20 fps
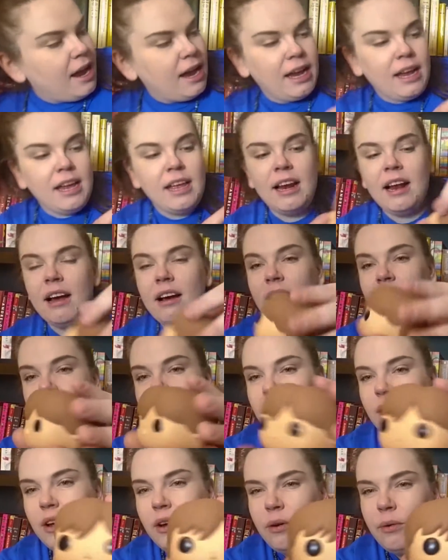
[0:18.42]
hanging
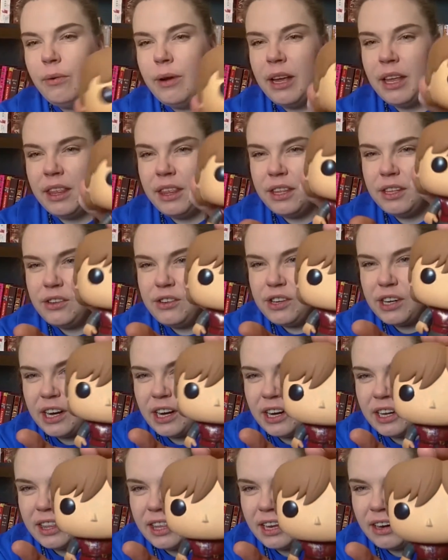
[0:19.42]
out with
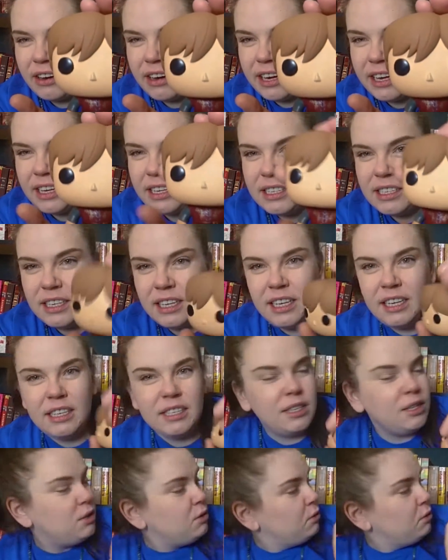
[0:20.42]
Jared. There he is. He's